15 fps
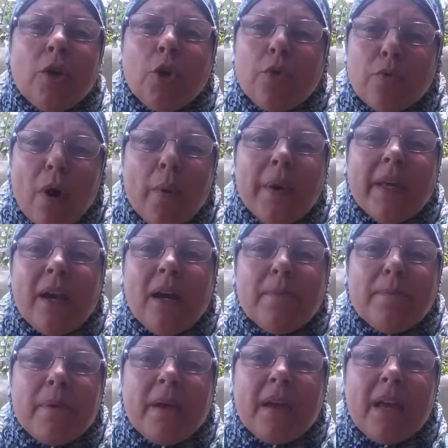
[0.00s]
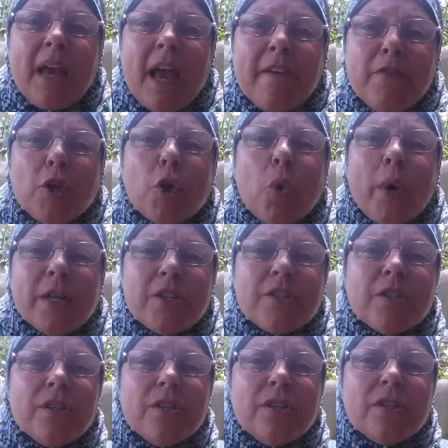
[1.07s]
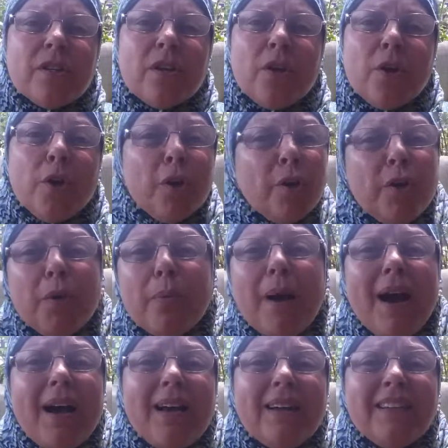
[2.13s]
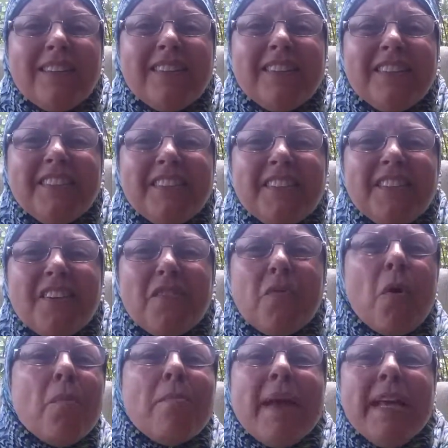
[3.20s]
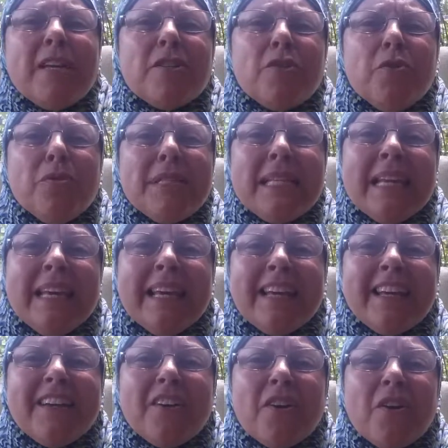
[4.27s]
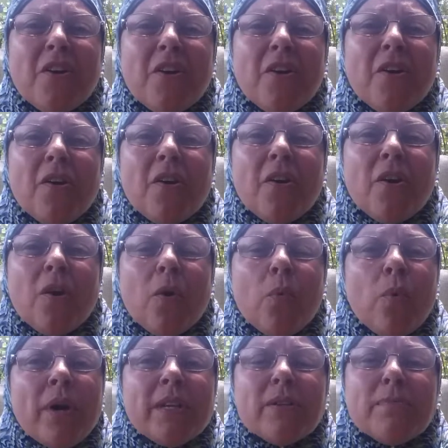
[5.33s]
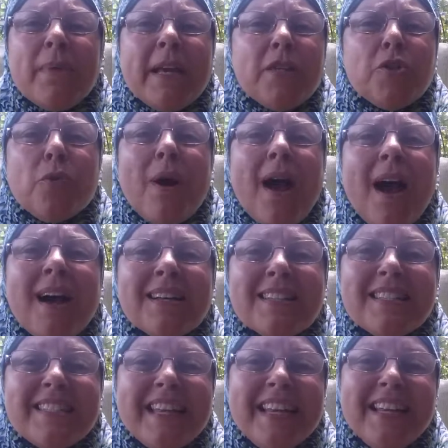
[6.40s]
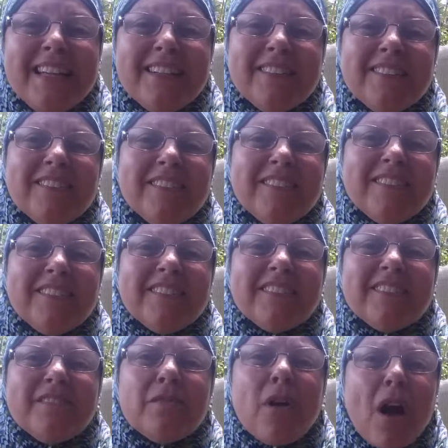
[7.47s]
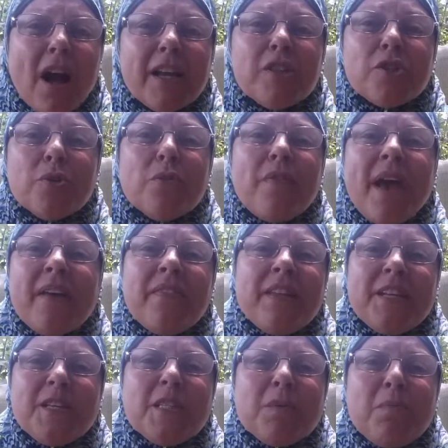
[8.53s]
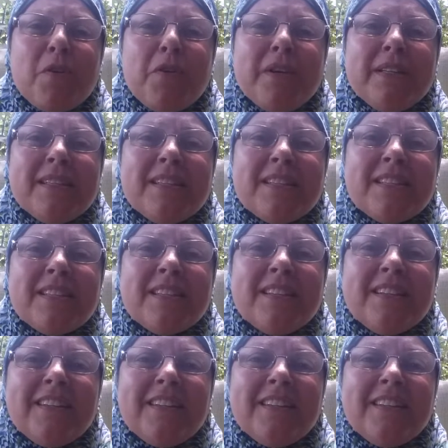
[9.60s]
Growing up, have you questioned who you are? What makes you tick? What makes your heart sing? Well, I too have had that experience.